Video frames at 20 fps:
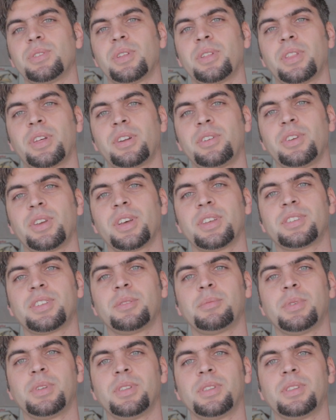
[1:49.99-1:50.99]
A lot of you guys
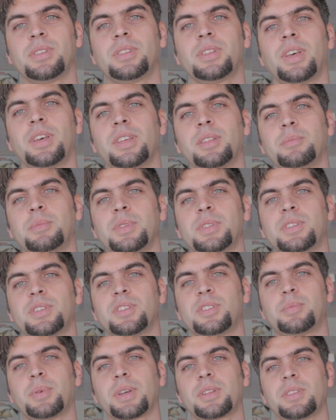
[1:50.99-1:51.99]
have been
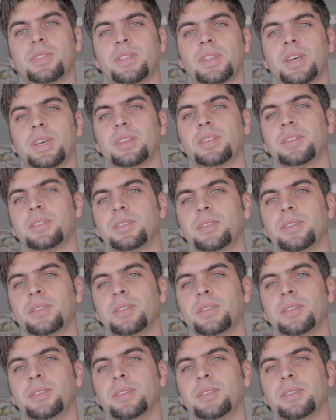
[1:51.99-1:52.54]
suspecting that.